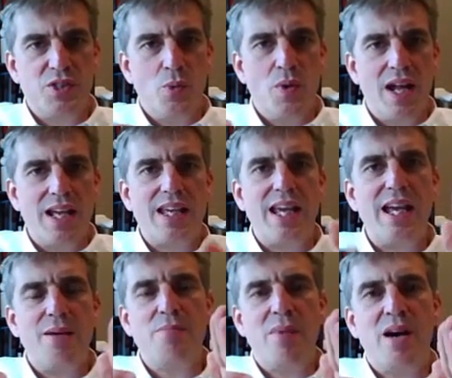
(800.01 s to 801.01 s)
So what I
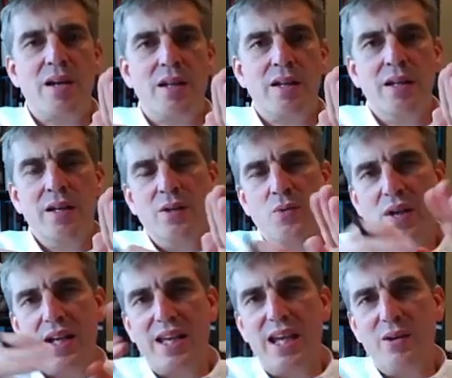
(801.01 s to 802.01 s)
can't model,
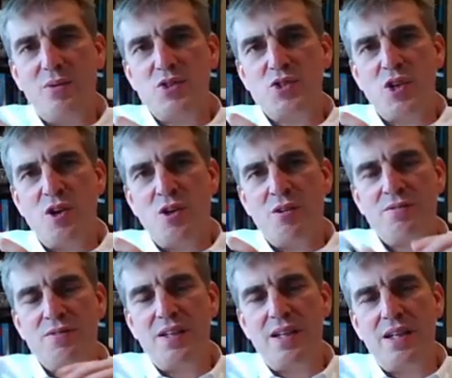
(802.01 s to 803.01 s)
what I can't
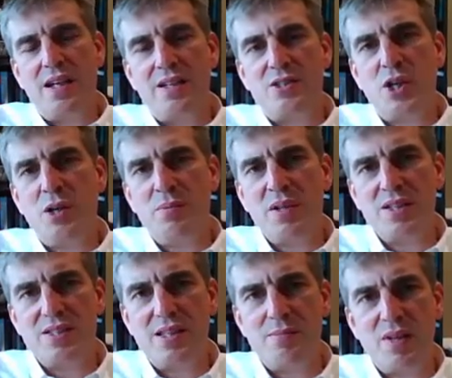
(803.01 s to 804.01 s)
resolve in a
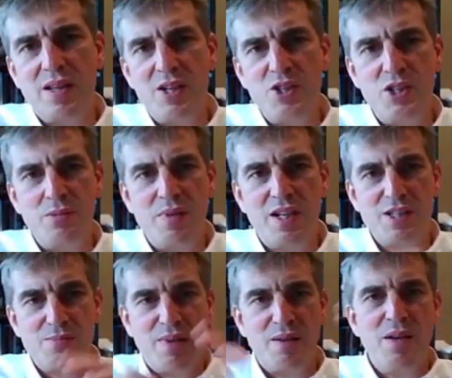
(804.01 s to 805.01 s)
turbulent simulation
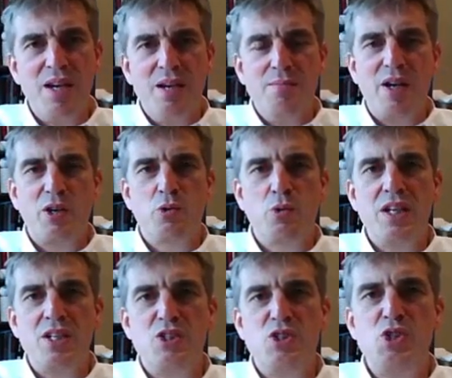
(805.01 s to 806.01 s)
because my
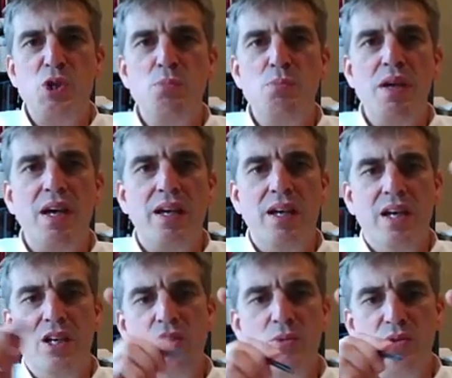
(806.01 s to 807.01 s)
grid is too big
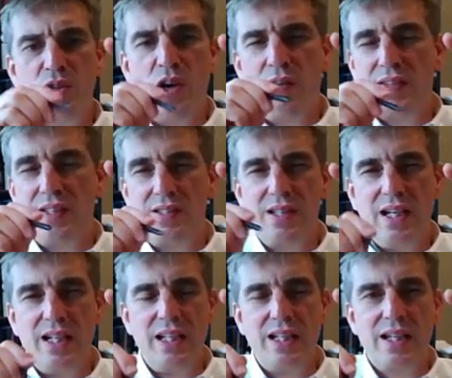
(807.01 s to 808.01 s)
to resolve these
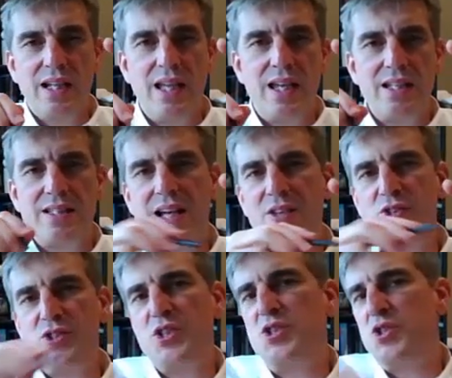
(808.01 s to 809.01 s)
tiny little eddies, I'll
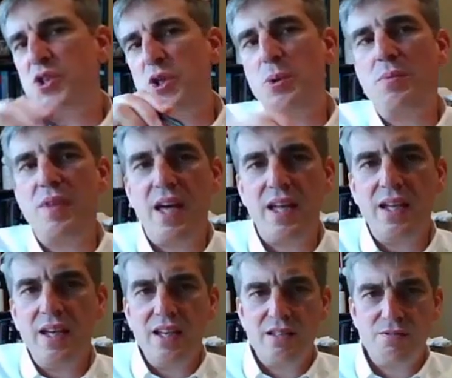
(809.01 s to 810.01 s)
just assume that
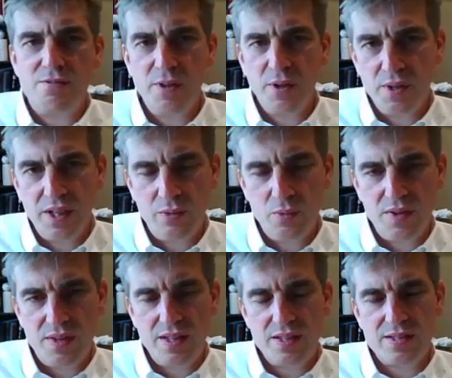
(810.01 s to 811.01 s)
it's filled in
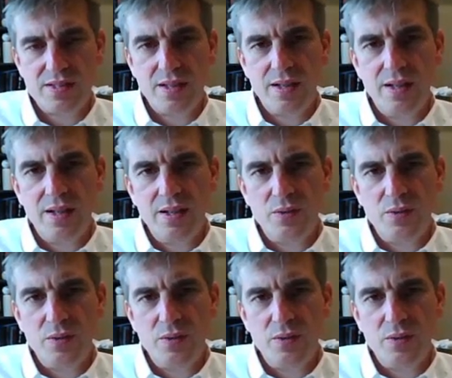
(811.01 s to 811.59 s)
with this